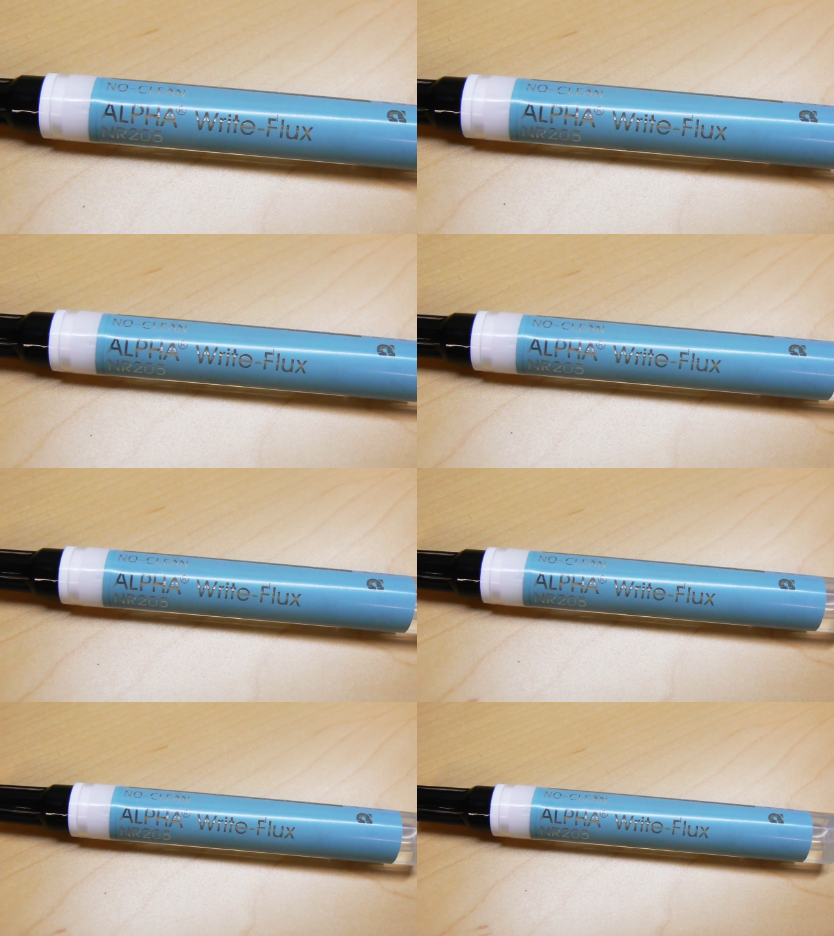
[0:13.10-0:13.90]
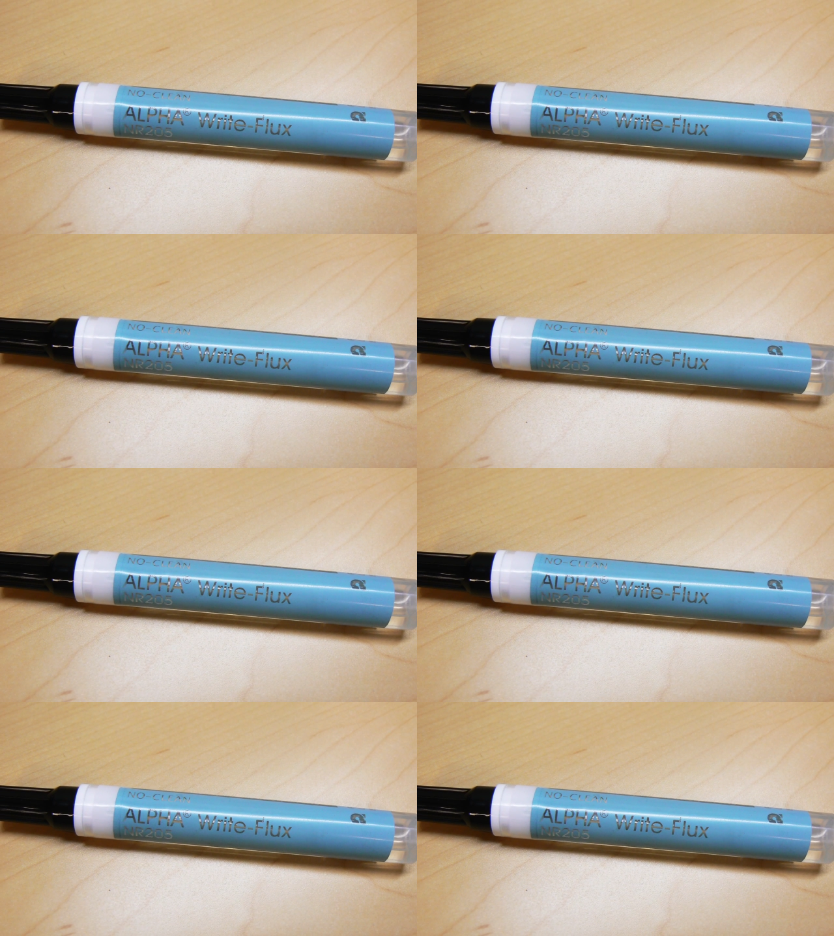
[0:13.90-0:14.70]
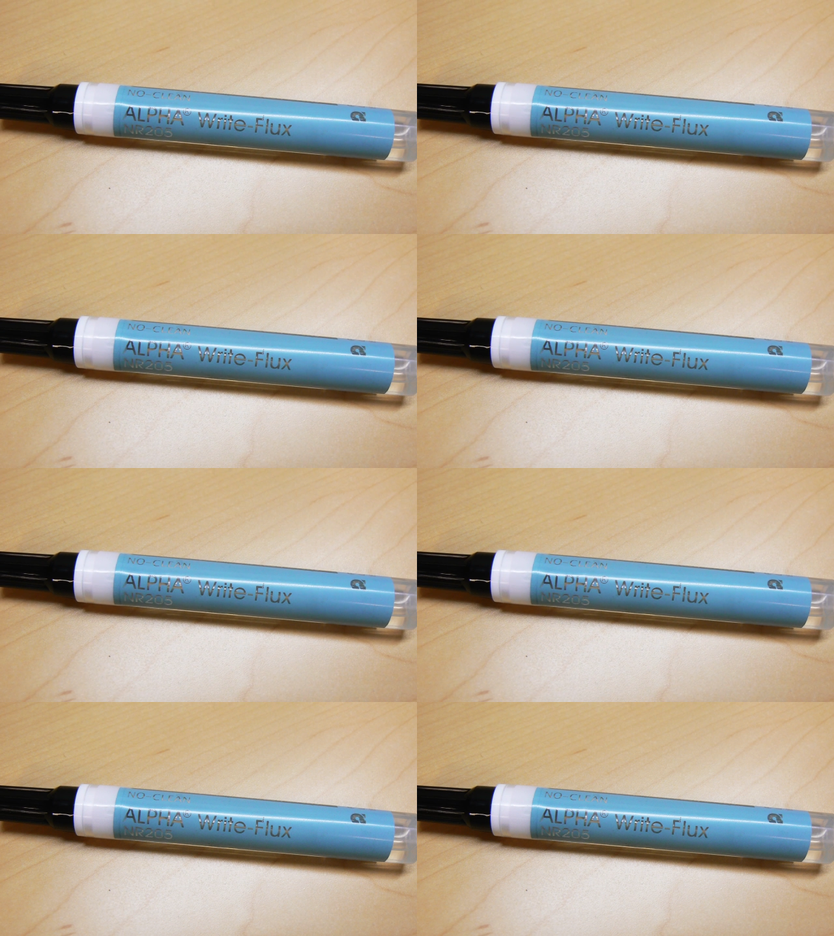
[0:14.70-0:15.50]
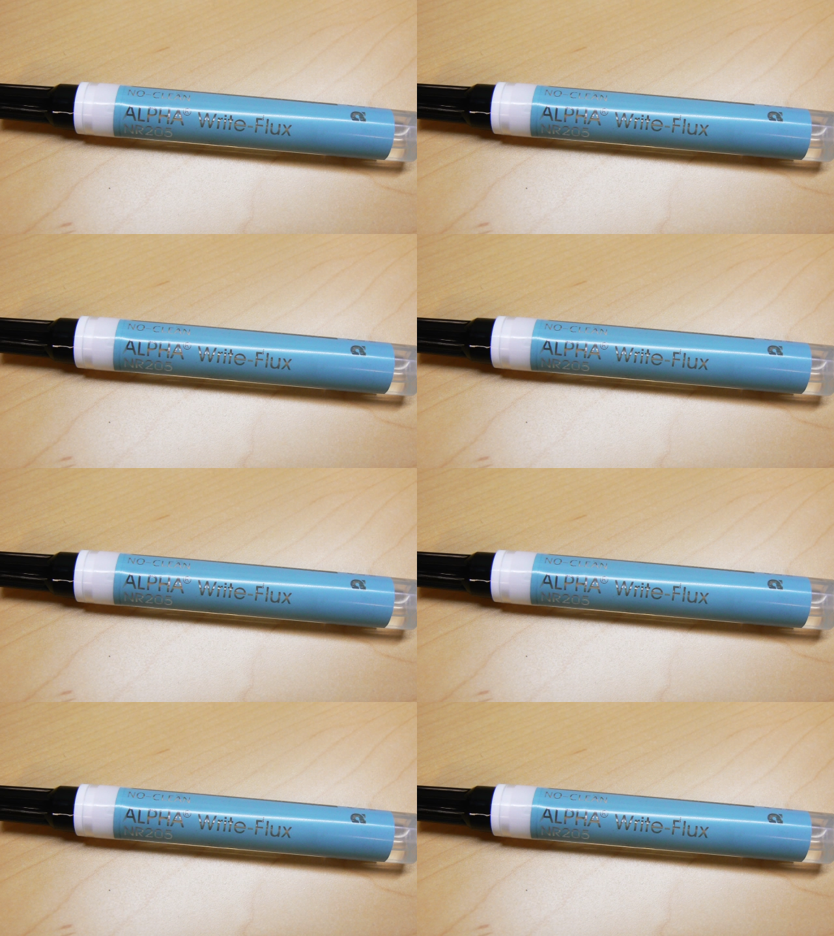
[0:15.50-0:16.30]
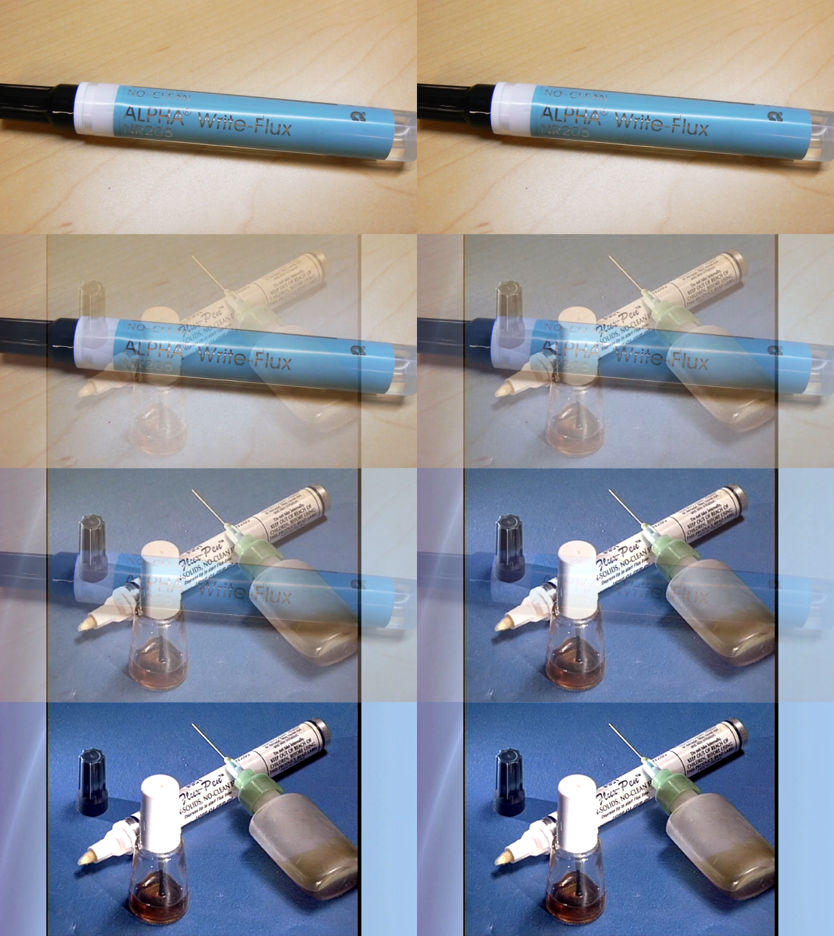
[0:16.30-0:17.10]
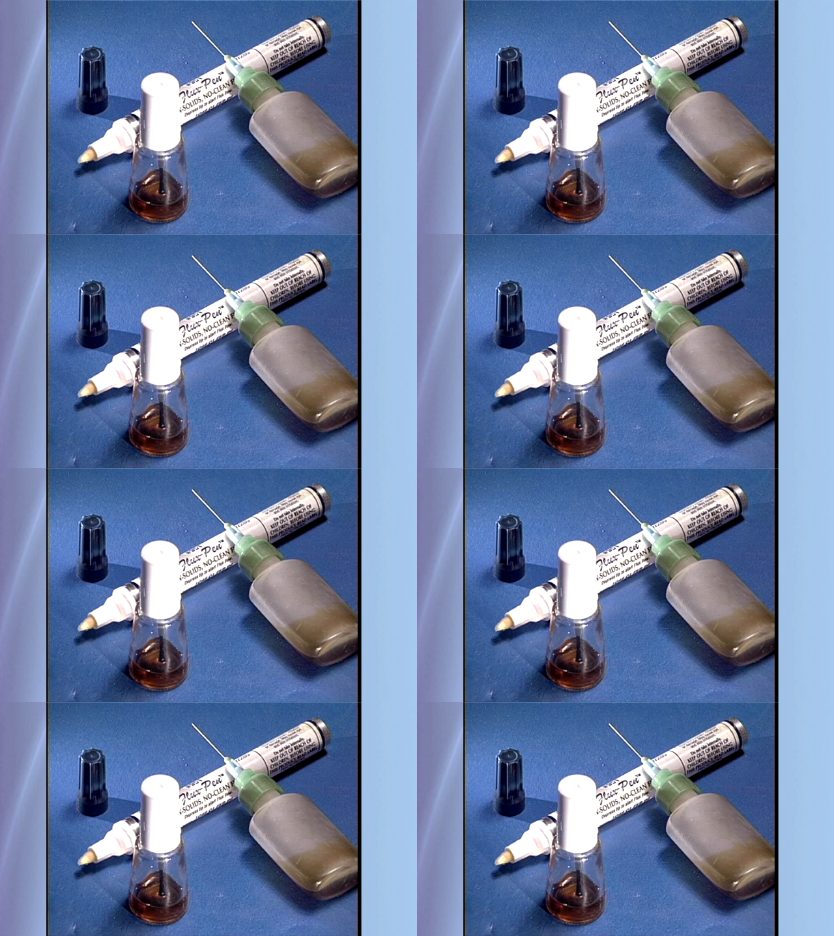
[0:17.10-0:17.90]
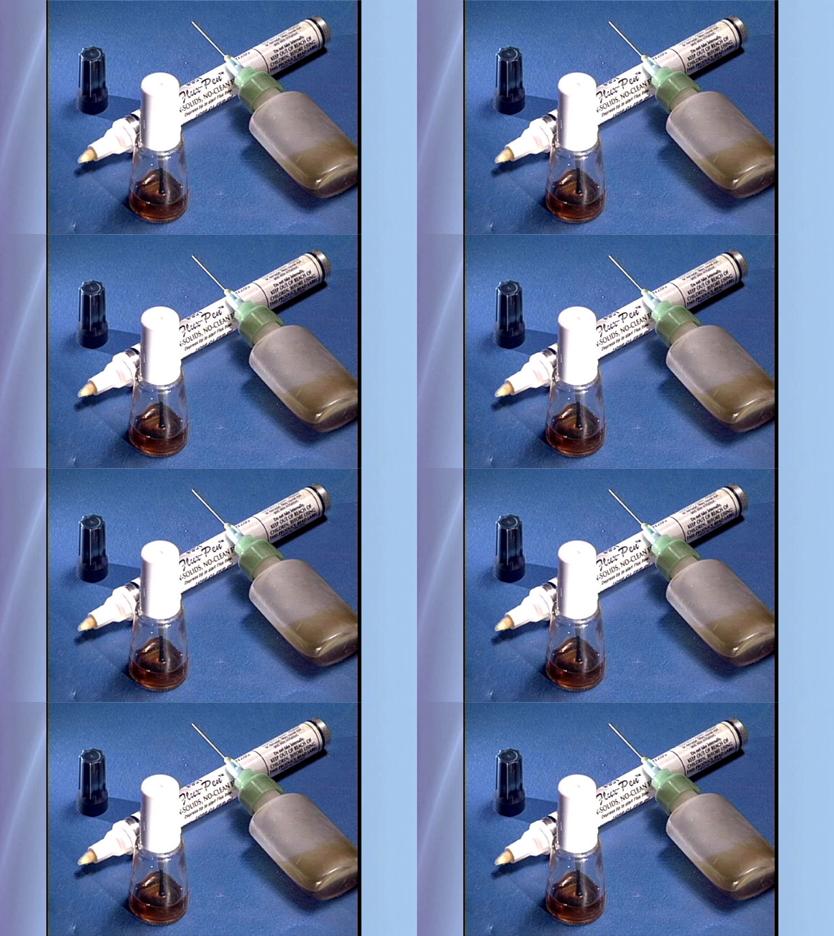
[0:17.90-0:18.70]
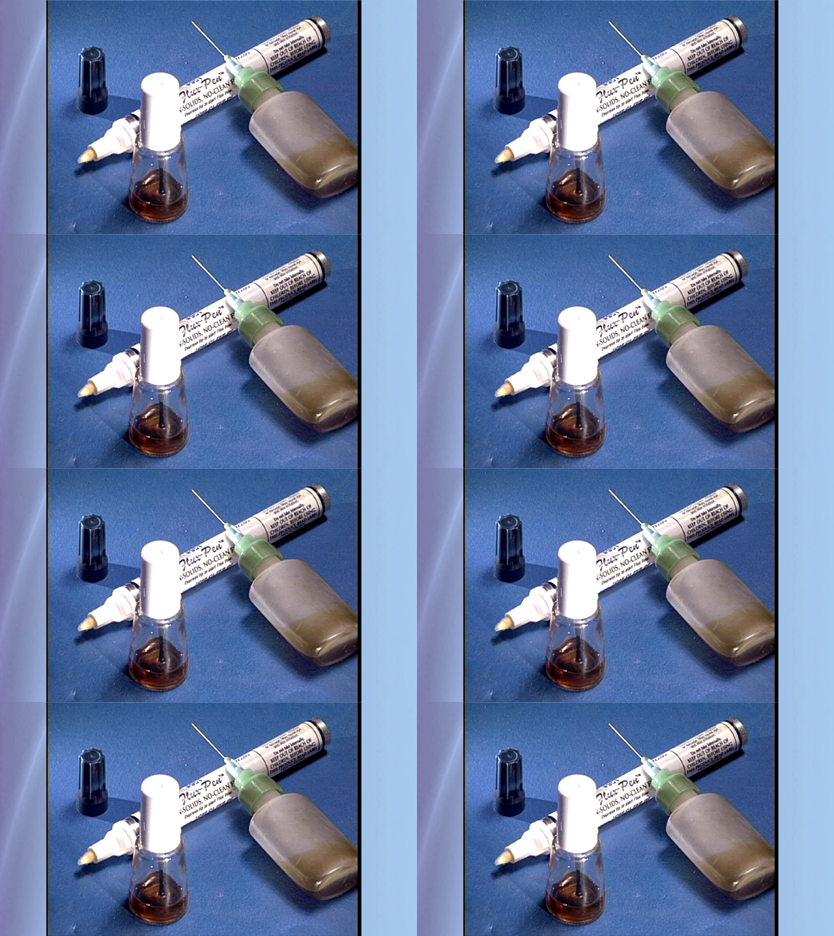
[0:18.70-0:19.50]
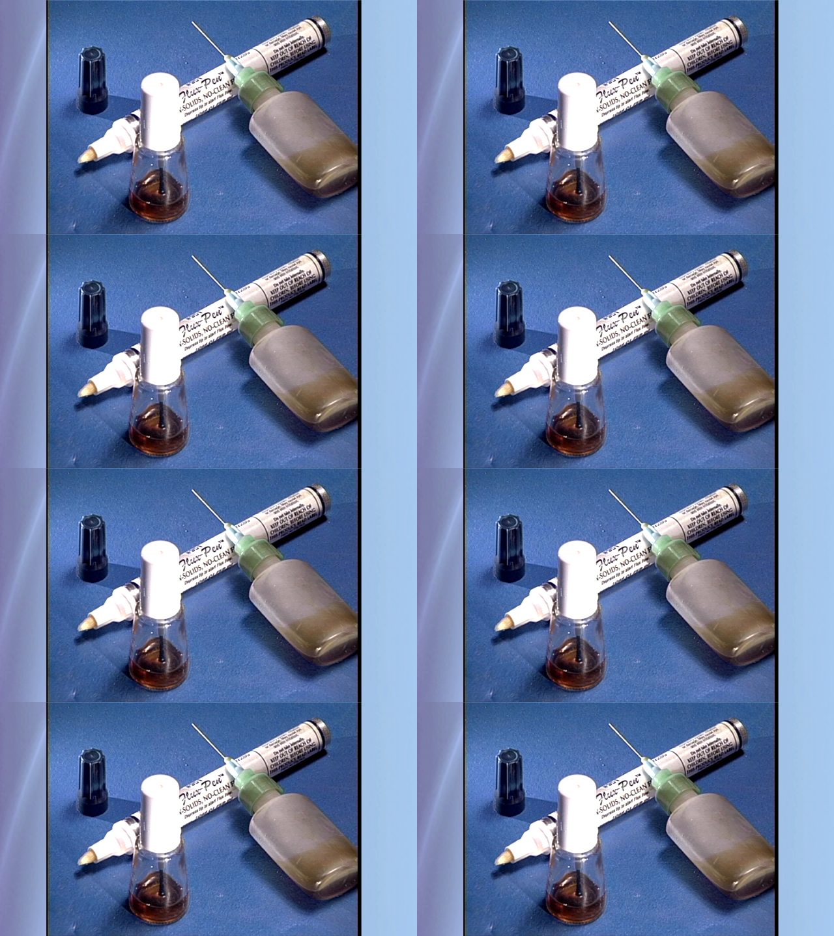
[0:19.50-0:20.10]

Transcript: No face is visible, so there are no lips to read.